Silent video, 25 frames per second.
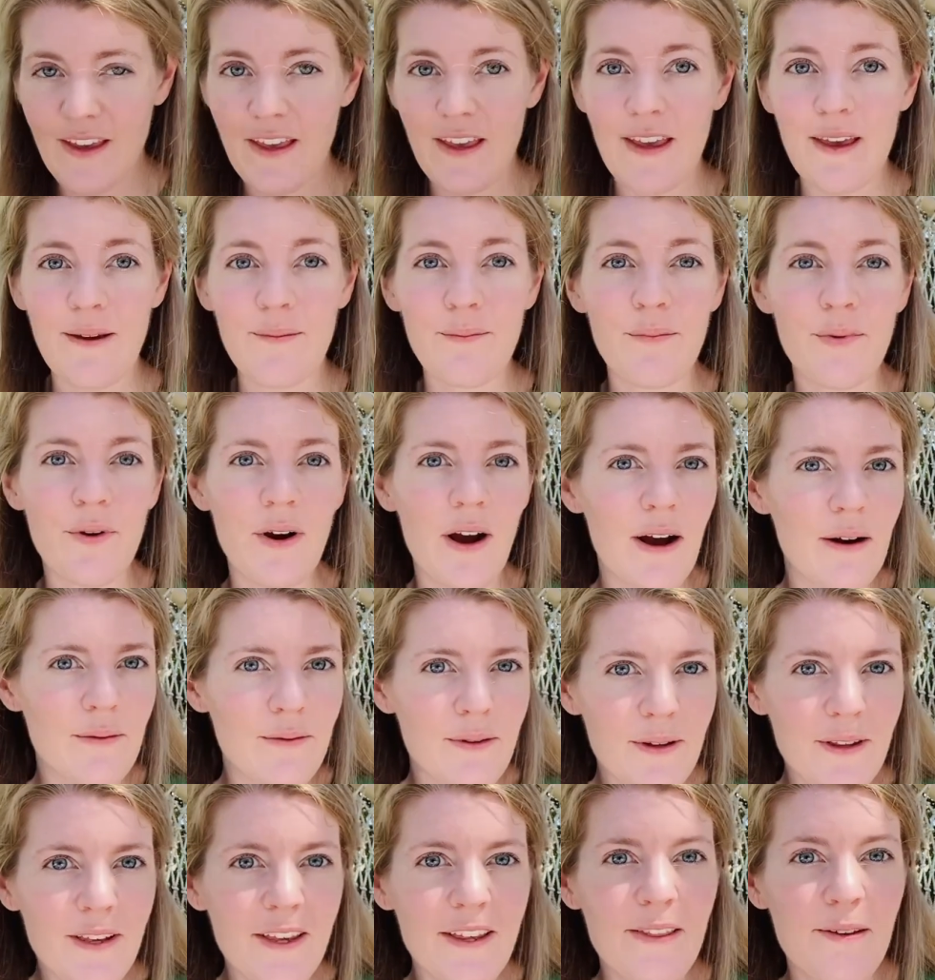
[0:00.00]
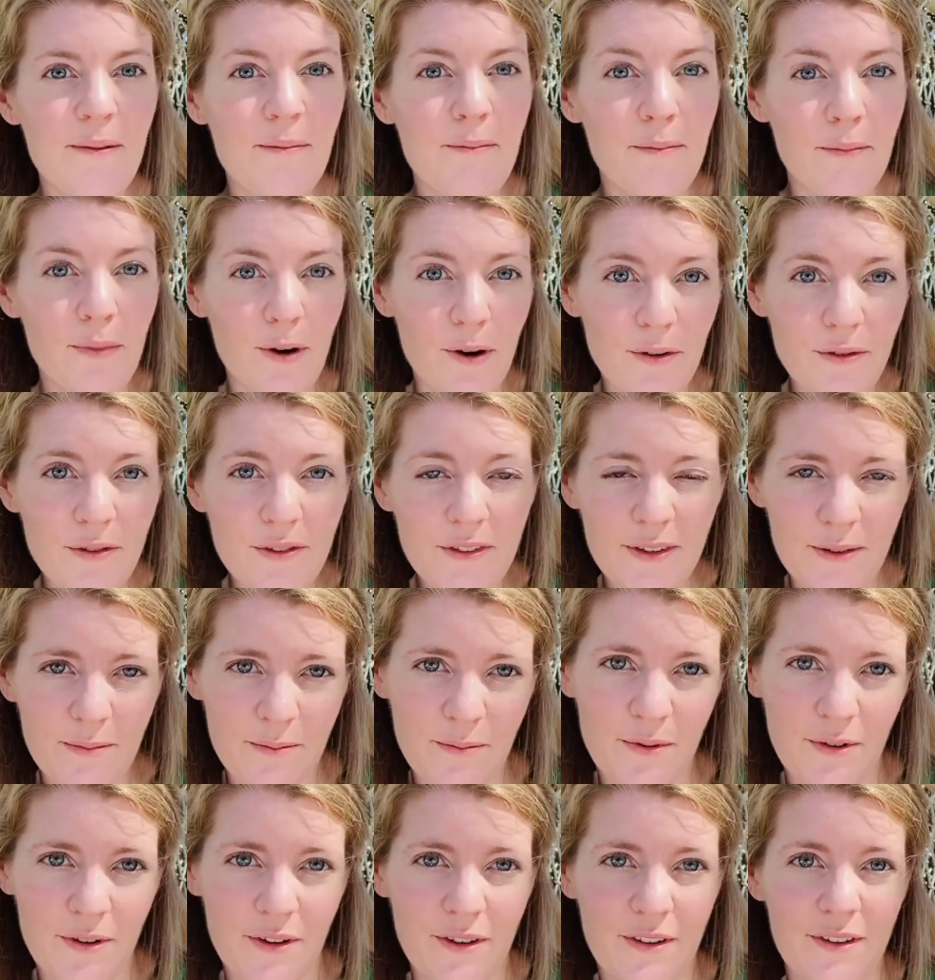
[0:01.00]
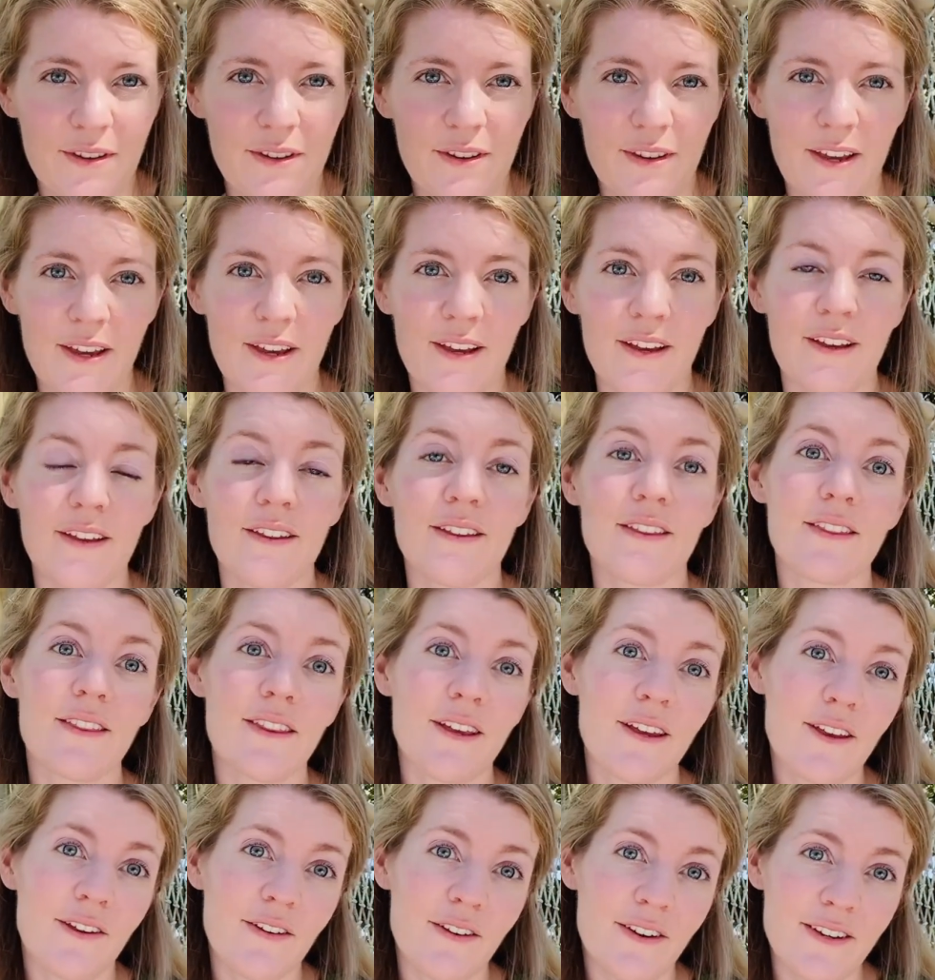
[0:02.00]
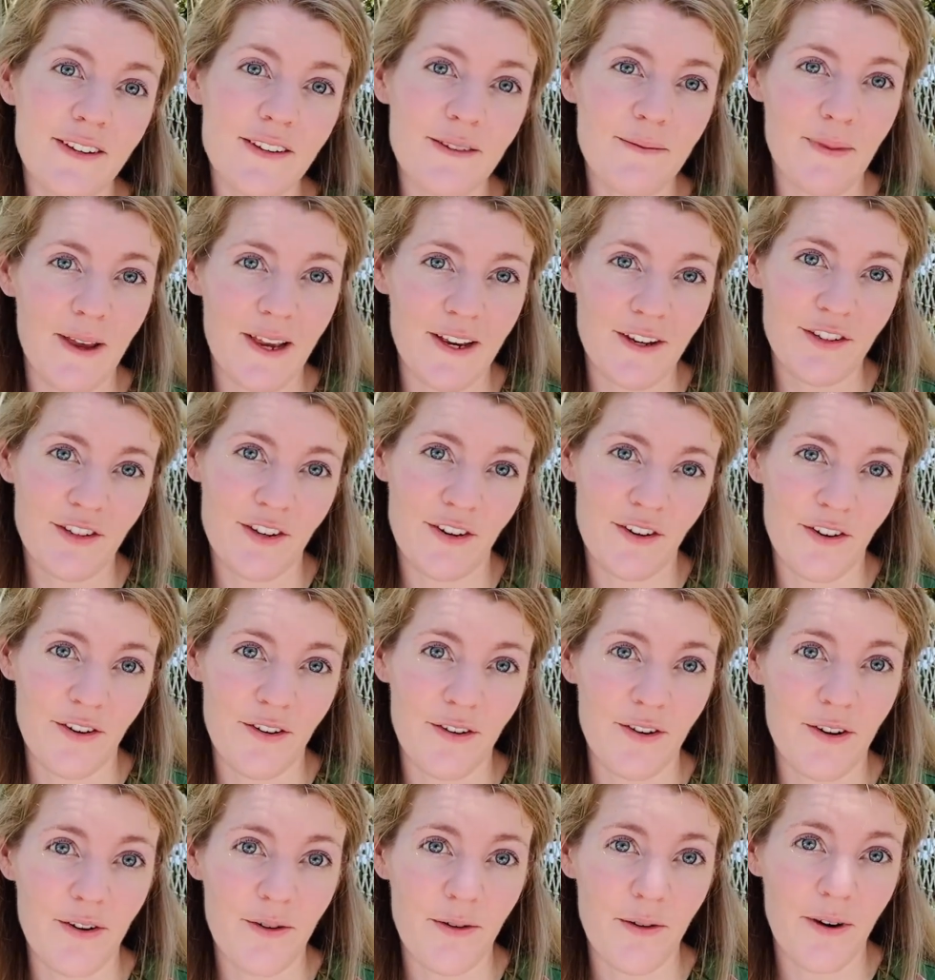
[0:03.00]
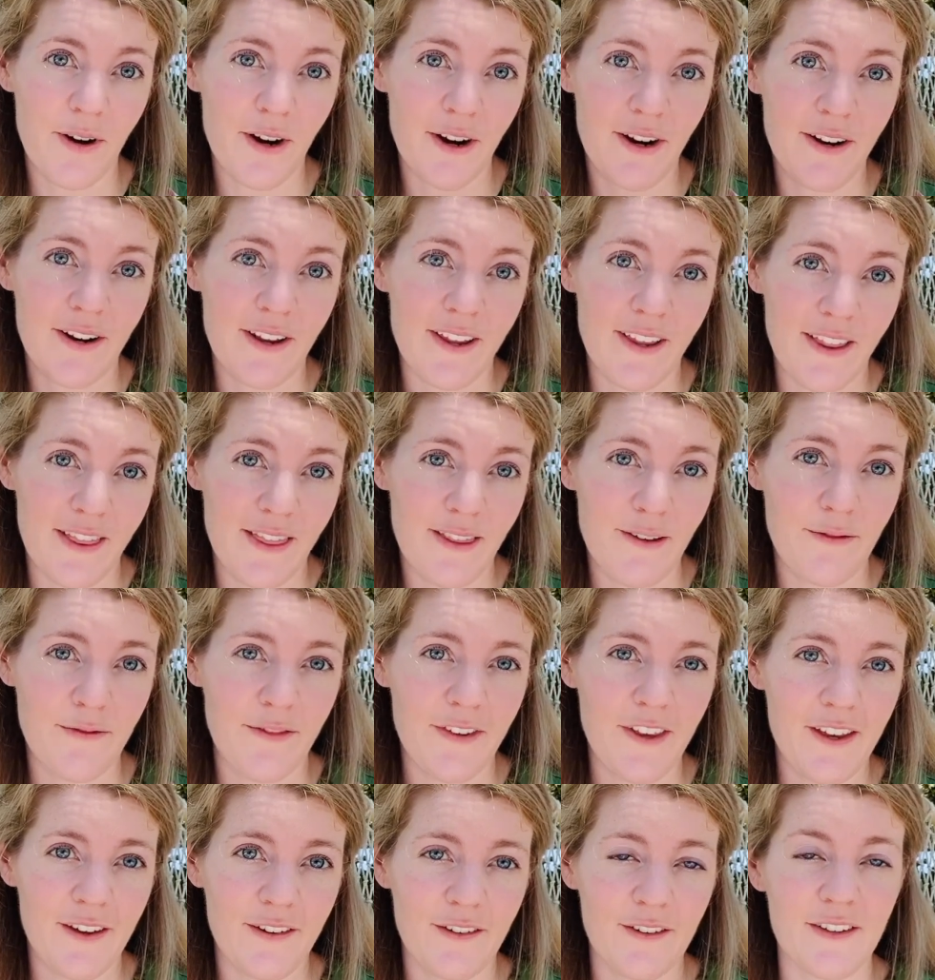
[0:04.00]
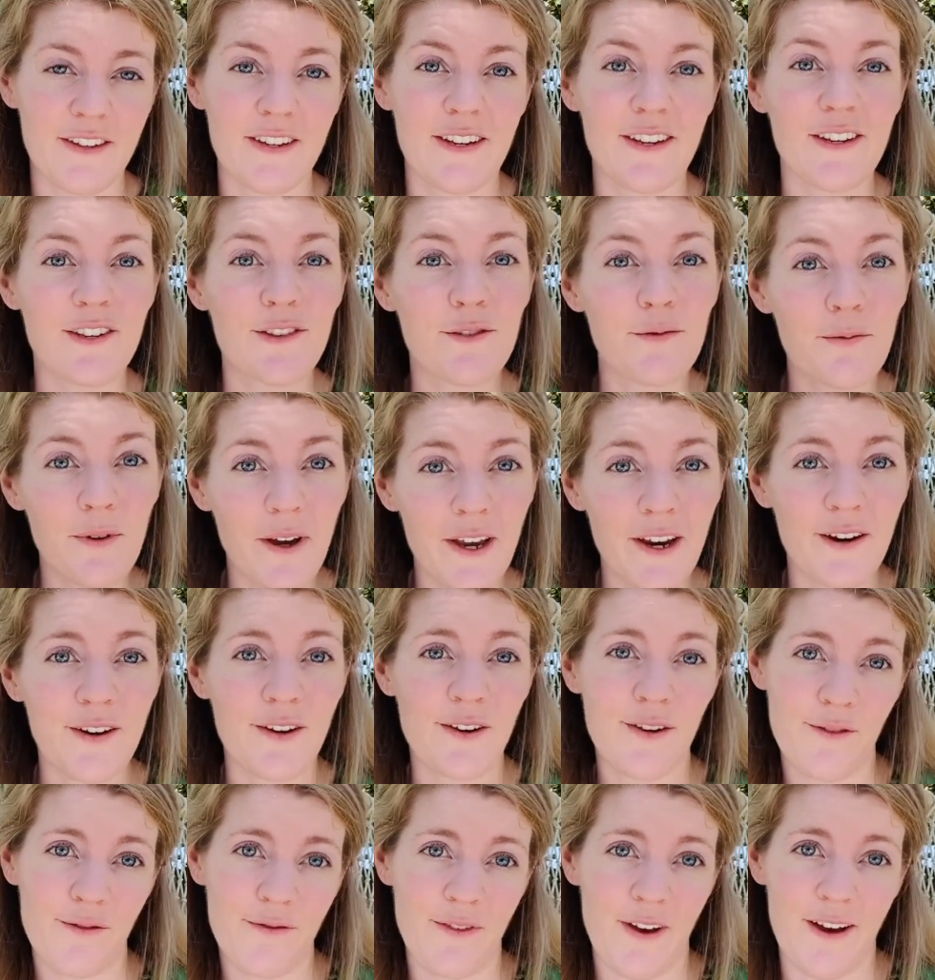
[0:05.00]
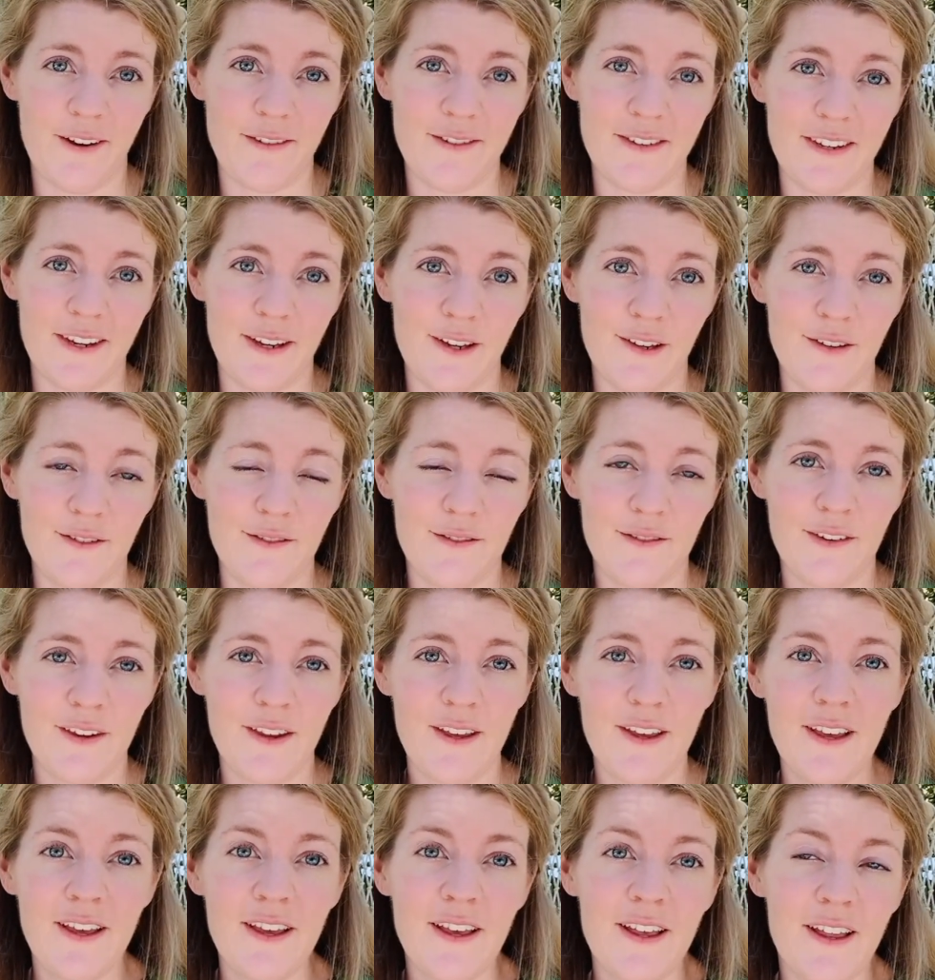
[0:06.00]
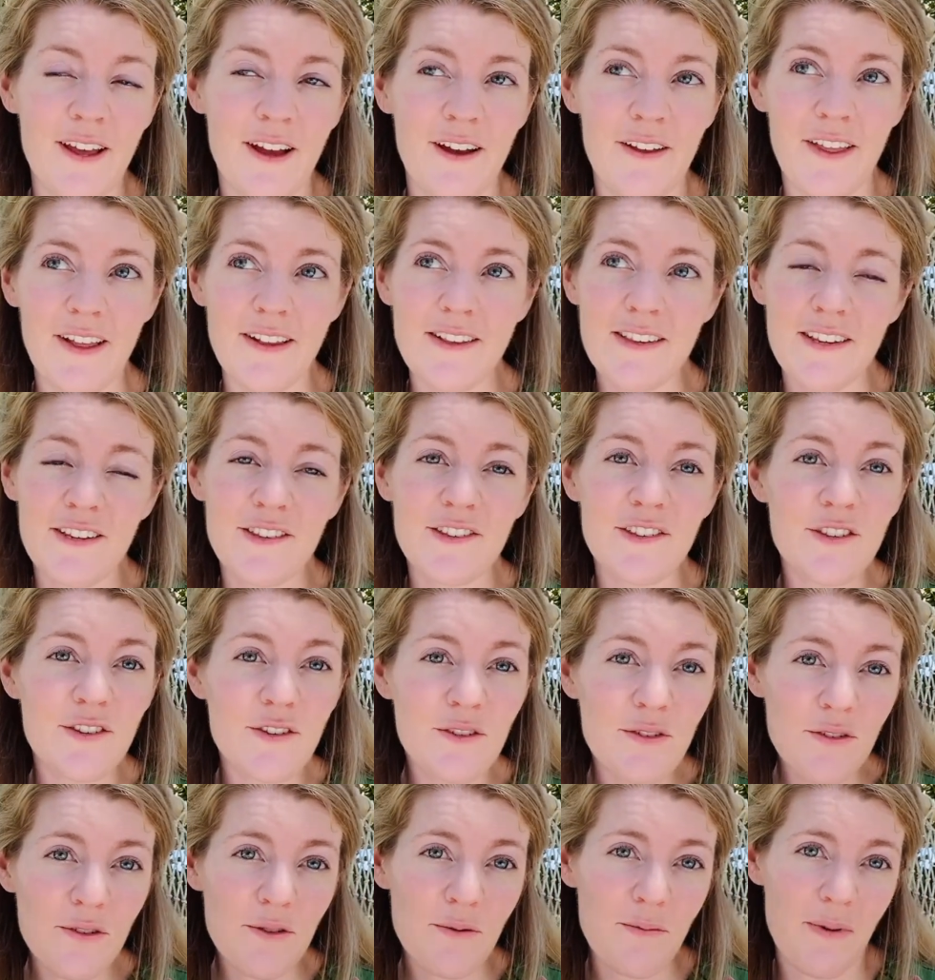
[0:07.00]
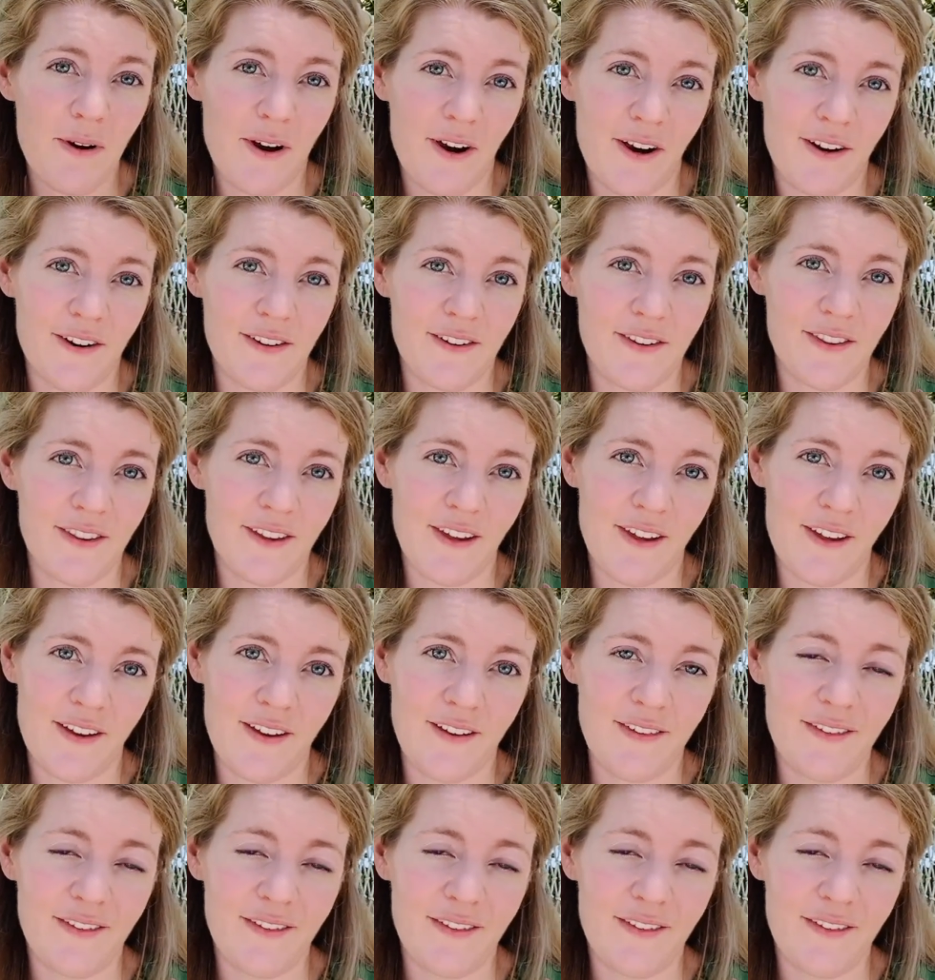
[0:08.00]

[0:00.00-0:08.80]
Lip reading: And probably the most important thing that you need to make sure you record in the field is where you found it. Well, that's a 2-part thing.